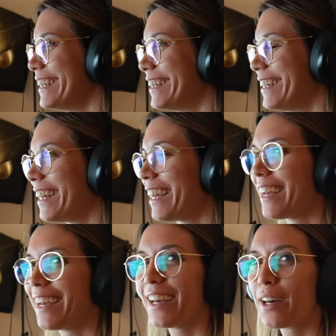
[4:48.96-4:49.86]

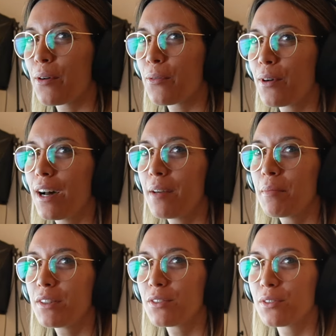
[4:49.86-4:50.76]
Why am
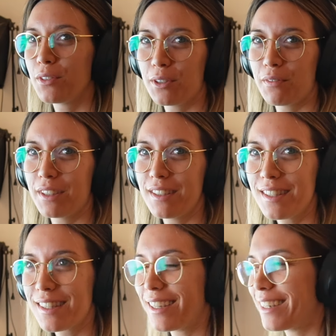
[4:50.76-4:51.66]
I so nervous?